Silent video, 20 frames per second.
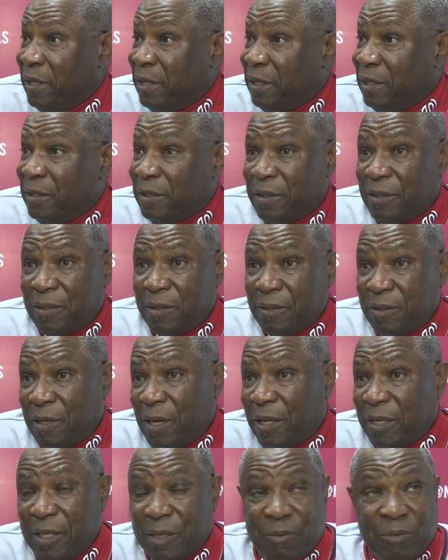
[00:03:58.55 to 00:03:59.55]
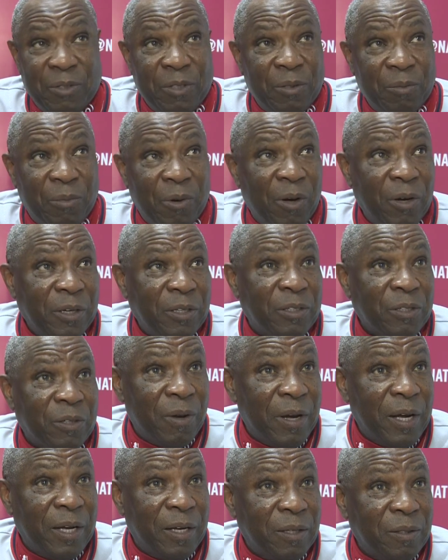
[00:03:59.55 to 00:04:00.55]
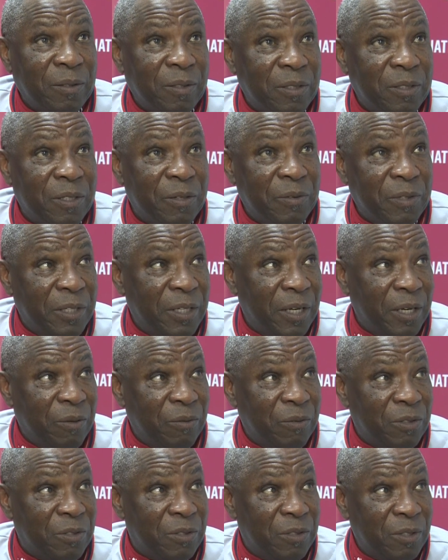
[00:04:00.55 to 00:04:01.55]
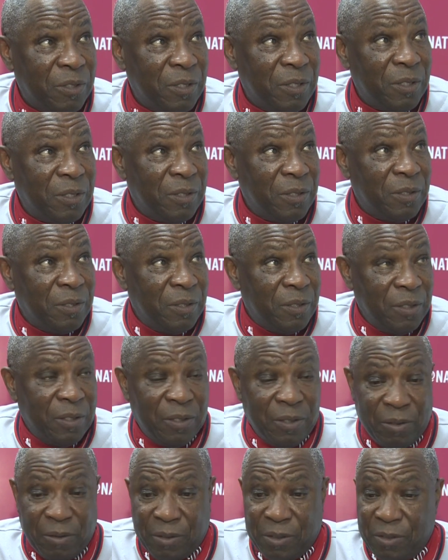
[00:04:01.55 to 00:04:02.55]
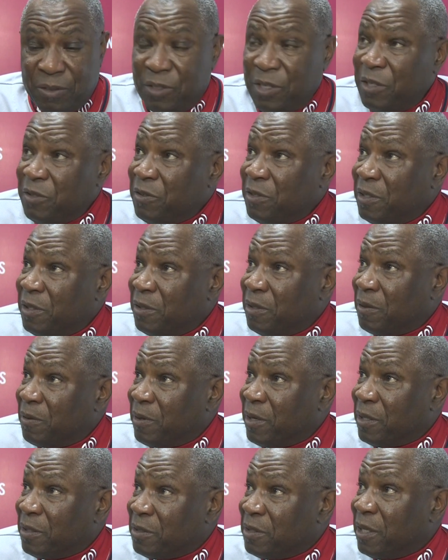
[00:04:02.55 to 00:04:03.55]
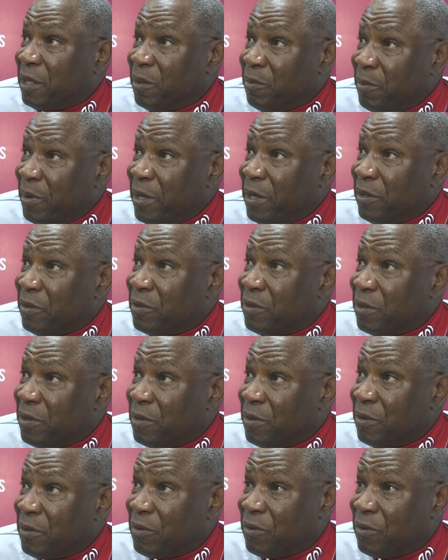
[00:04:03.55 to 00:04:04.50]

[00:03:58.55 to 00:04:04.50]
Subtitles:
And, yeah, I didn't even see the ball ground, because everything was, you know, congested around second base.